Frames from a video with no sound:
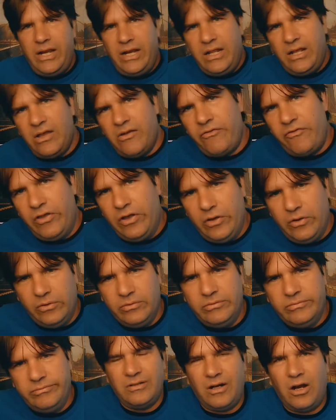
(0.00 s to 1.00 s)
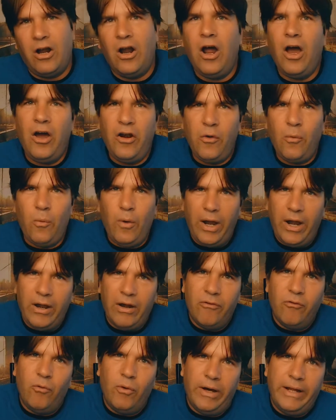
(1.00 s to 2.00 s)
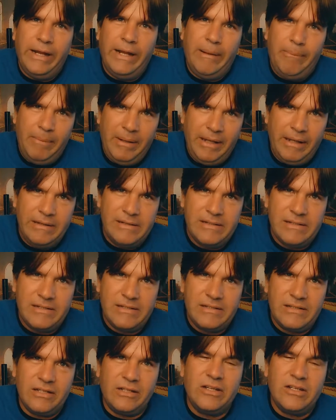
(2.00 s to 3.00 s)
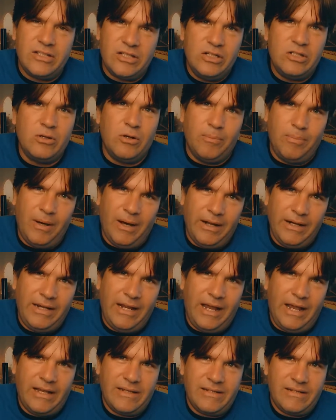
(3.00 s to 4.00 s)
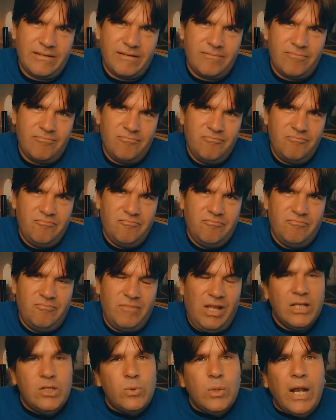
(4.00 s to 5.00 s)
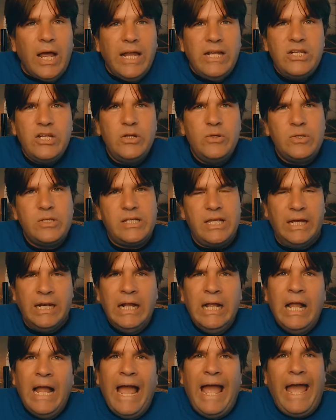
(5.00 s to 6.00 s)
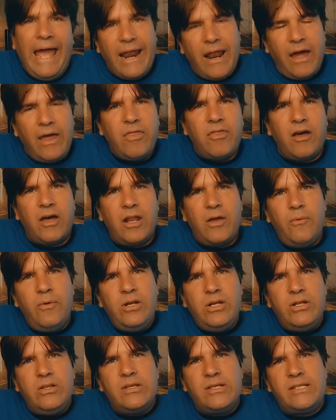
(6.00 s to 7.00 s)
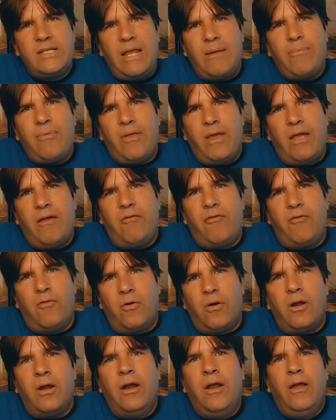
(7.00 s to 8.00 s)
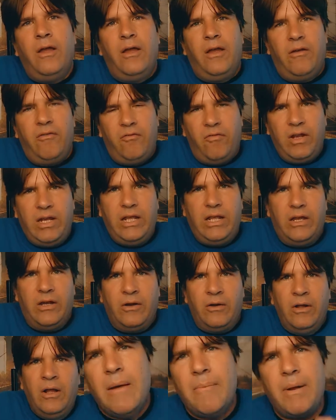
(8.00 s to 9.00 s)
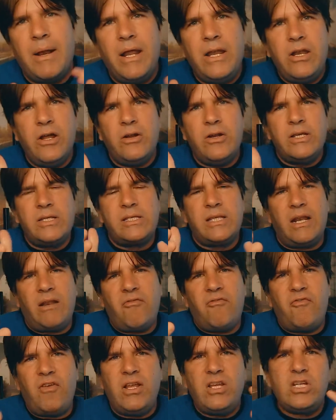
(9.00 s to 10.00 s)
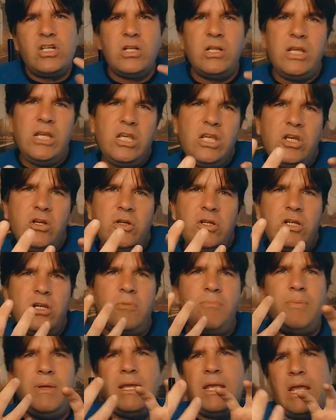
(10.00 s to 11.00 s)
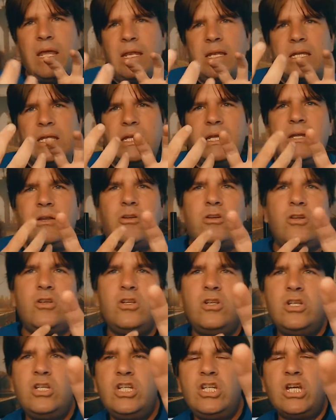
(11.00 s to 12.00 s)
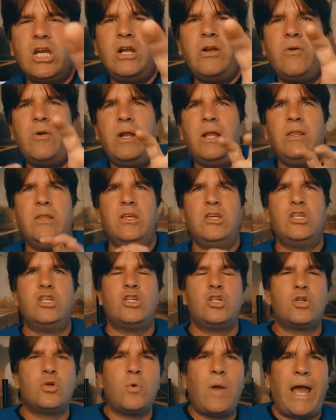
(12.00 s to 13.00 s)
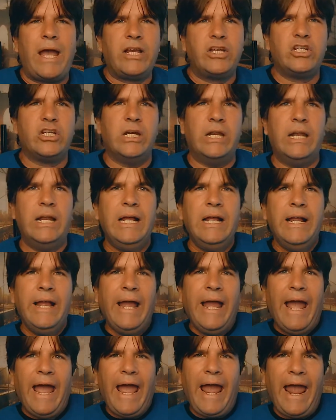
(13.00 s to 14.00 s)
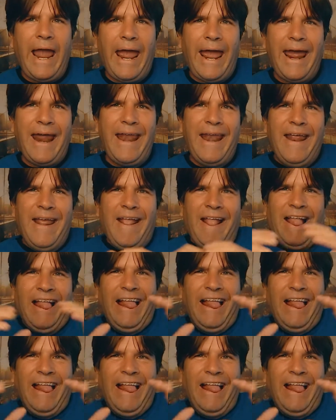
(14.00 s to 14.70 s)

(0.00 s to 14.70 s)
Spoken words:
any of you are unaware of what it means to listen to a podcast. That's what iTunes did, and I thought it would do the same thing for video. But I noticed that eventually YouTube began to generate this traction. And